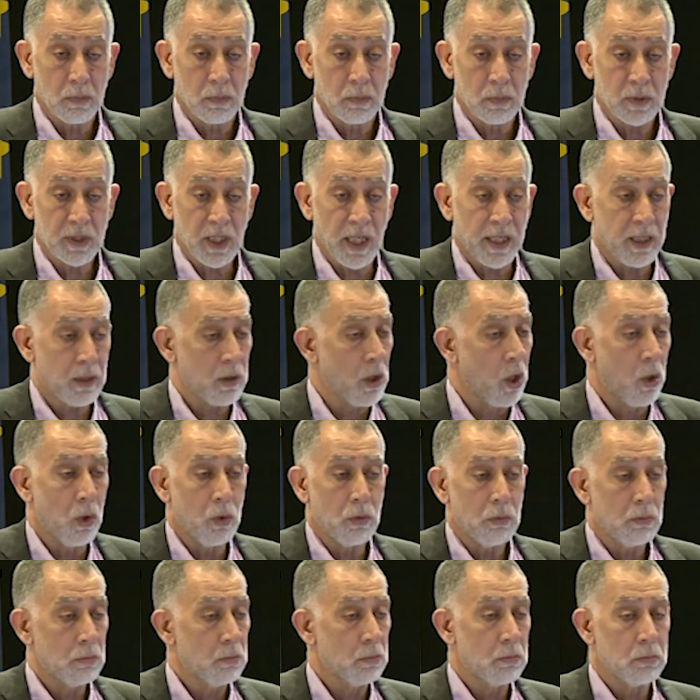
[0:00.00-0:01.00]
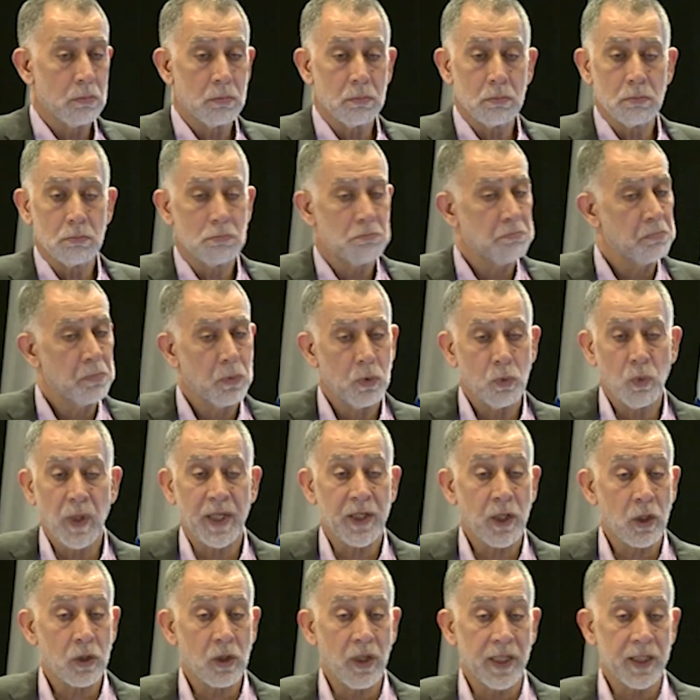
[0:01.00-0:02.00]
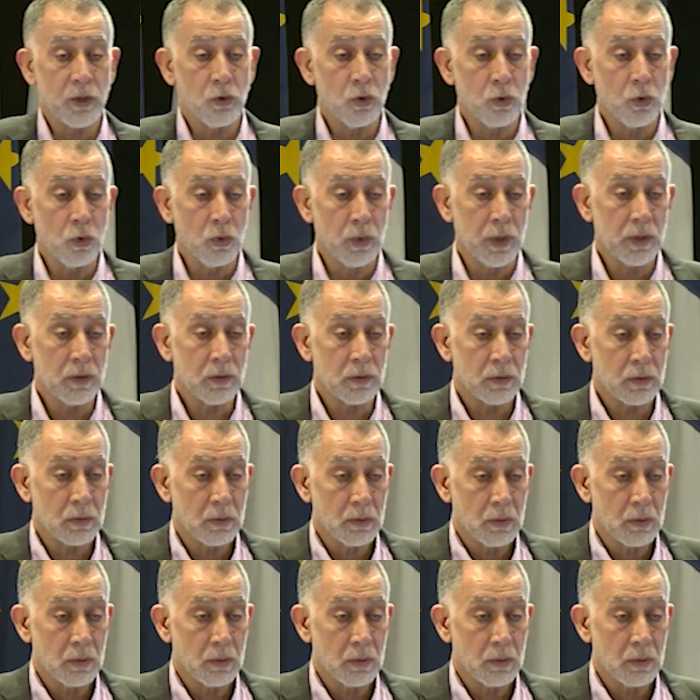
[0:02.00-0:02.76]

saying no, we're not going to do it,